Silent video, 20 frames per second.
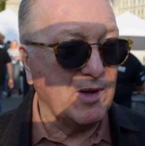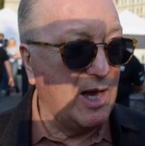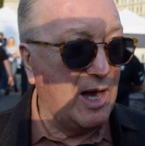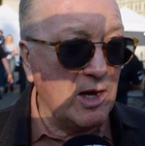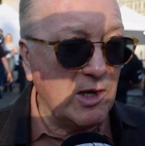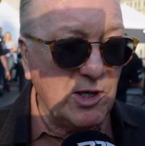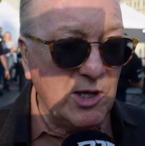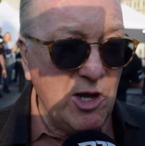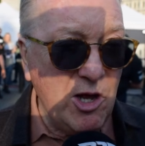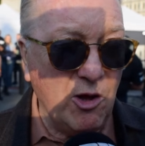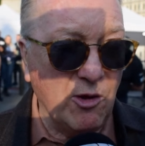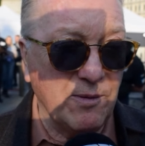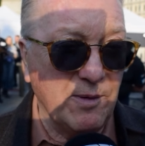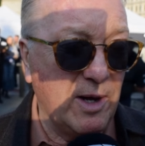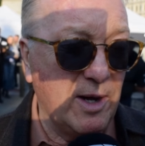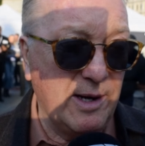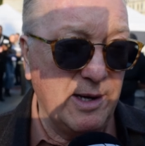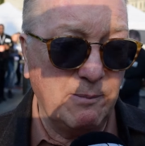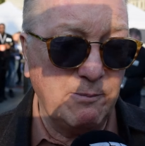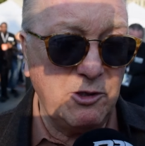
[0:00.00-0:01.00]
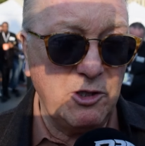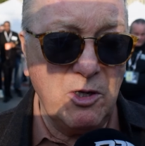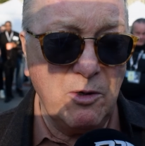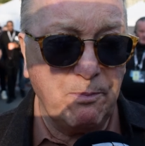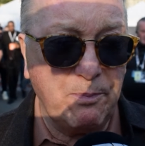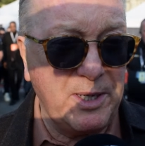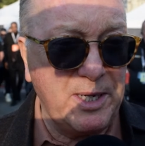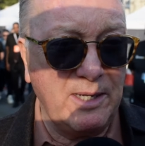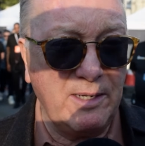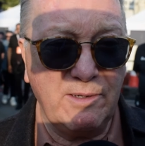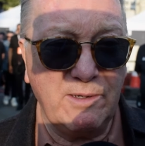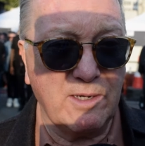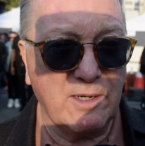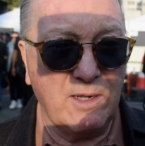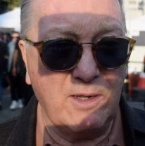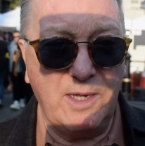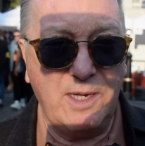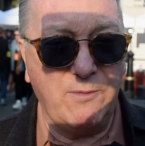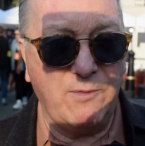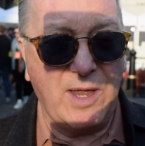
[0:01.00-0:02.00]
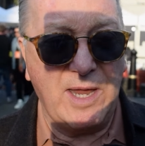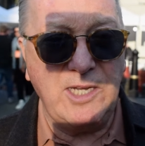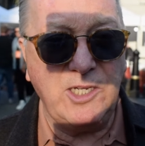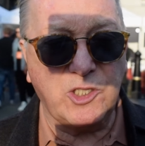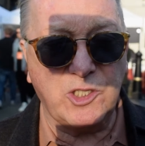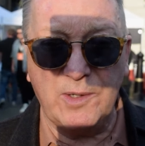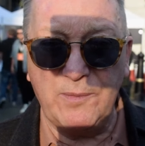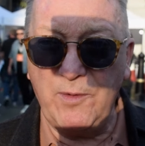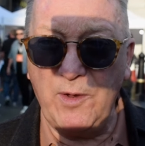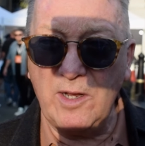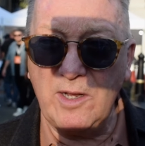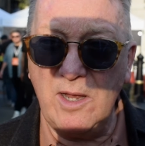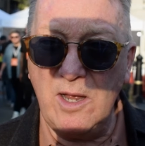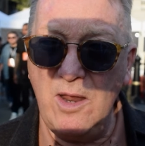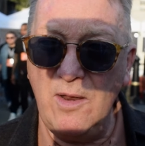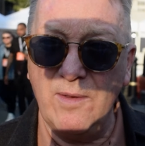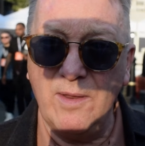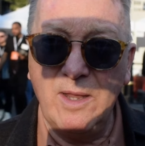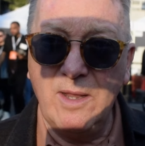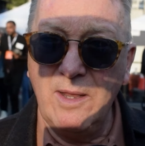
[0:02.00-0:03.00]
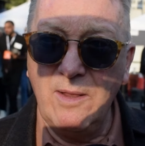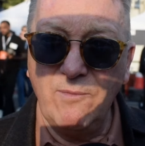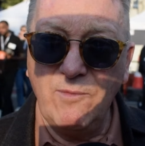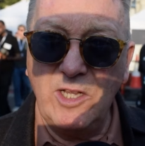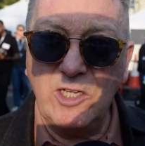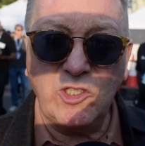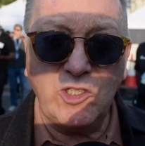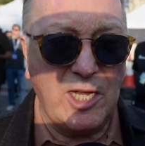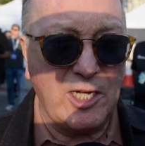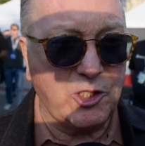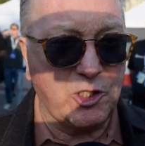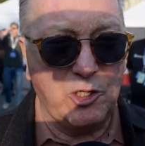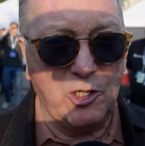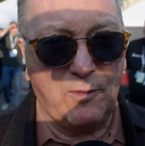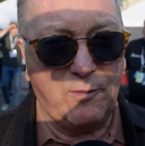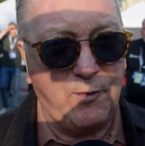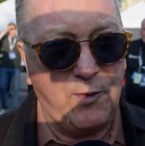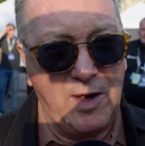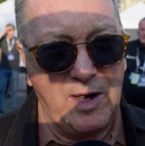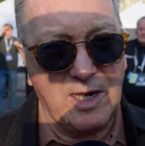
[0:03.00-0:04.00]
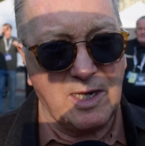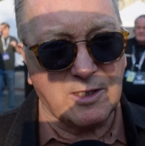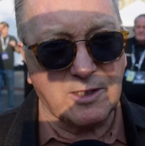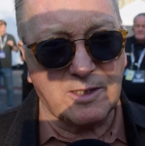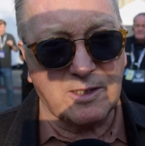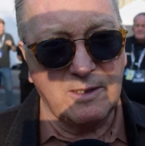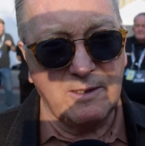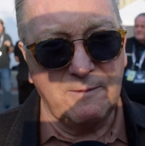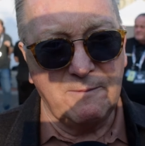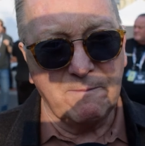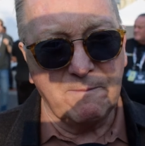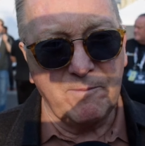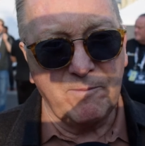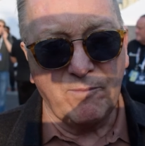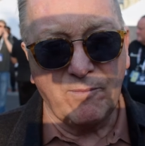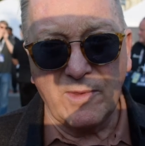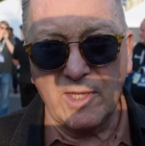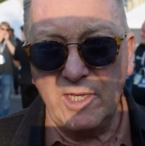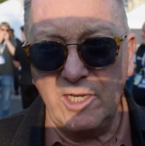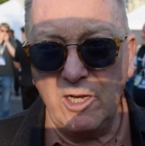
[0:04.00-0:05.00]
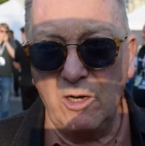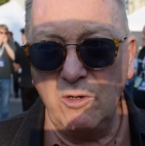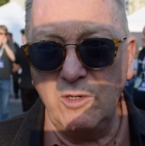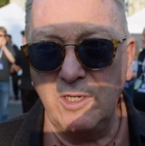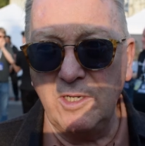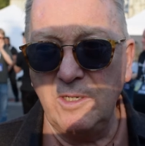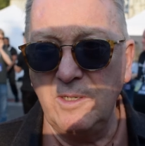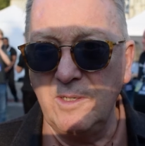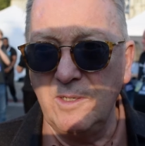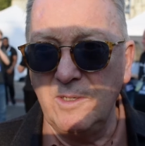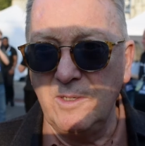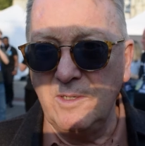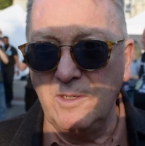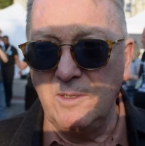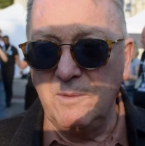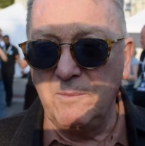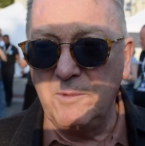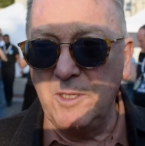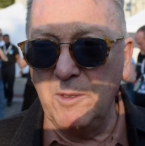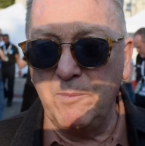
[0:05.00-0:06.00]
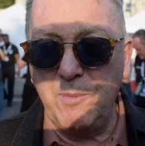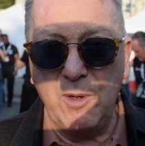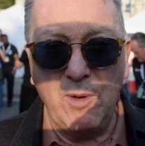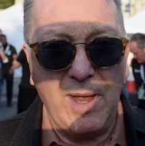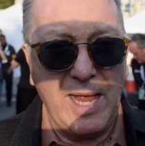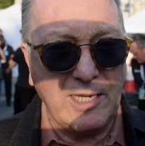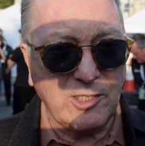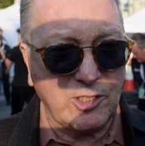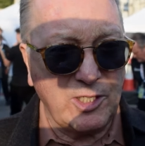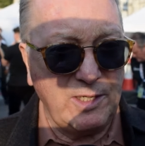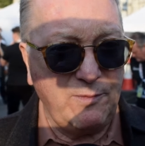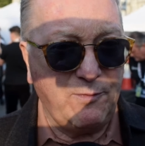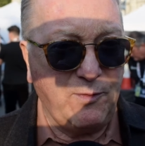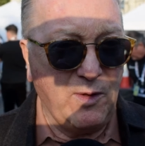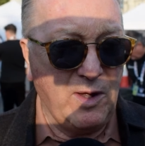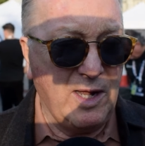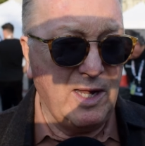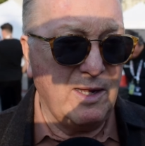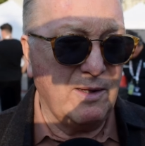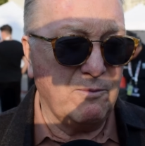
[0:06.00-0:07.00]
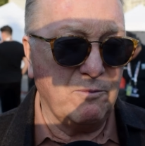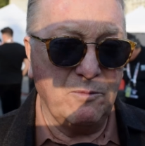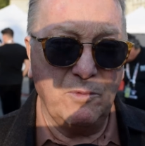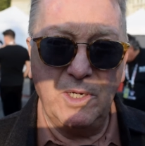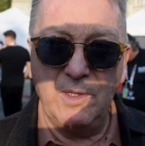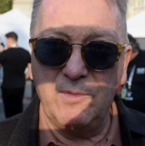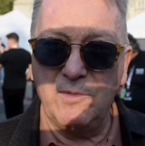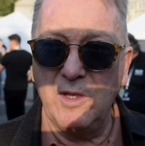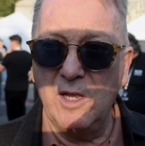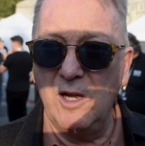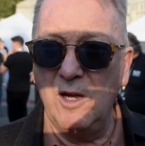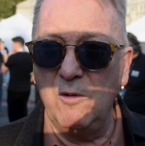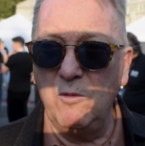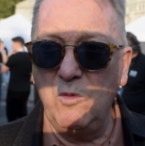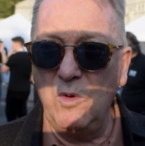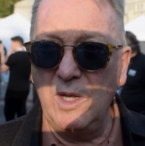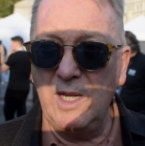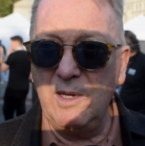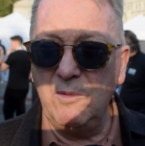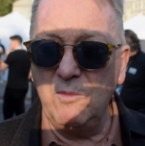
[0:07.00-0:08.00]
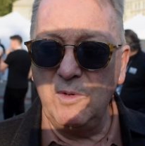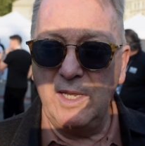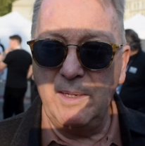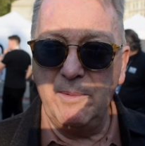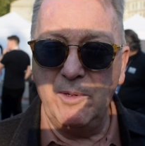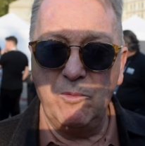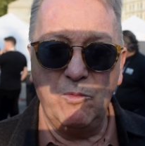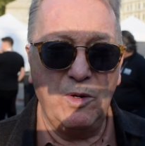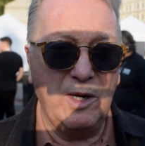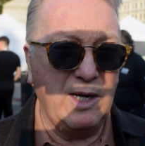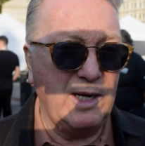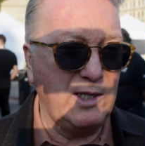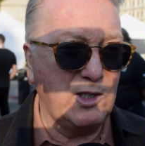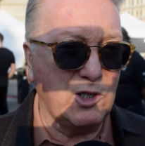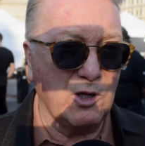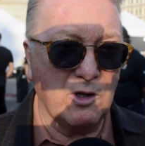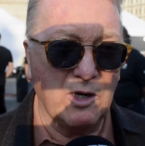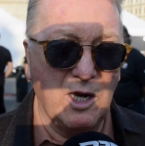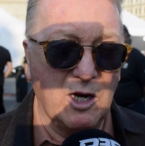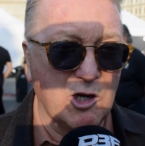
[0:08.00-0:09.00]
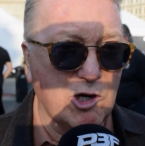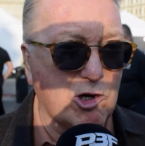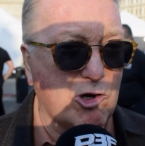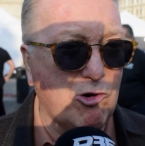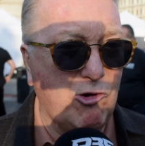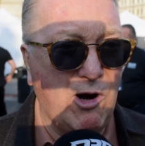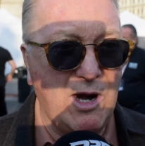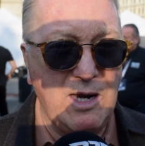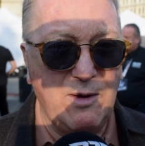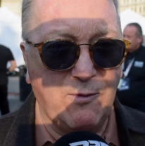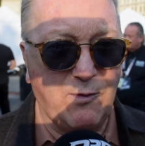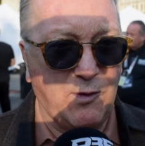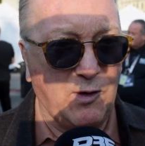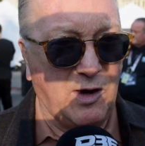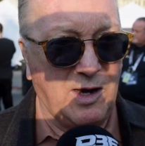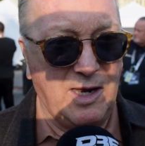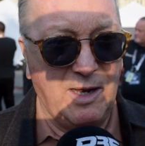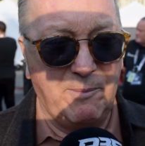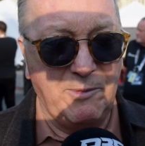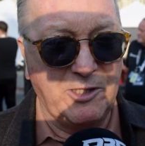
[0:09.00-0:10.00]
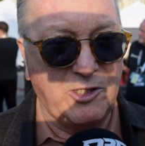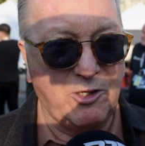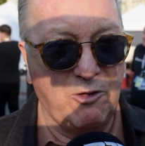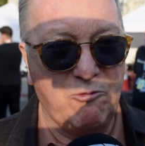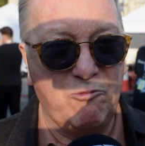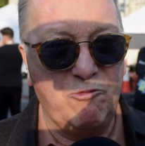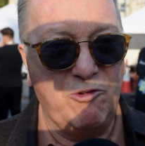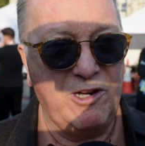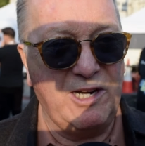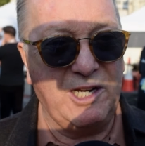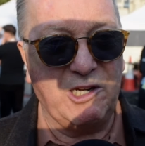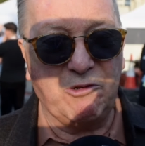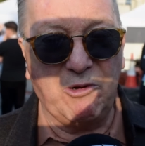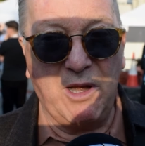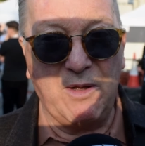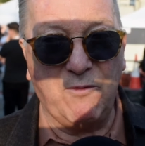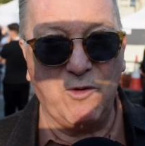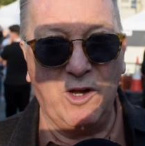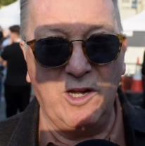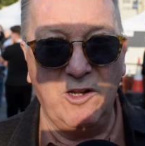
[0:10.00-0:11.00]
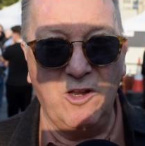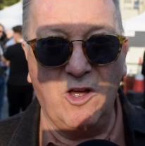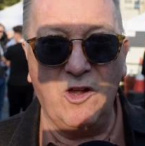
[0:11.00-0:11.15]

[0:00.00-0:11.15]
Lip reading: I can't, and I'm not being evasive, I can't. They're such good fights. You know, the Boatsy fight with him and Willie's a great fight. I mean, it's a really great fight.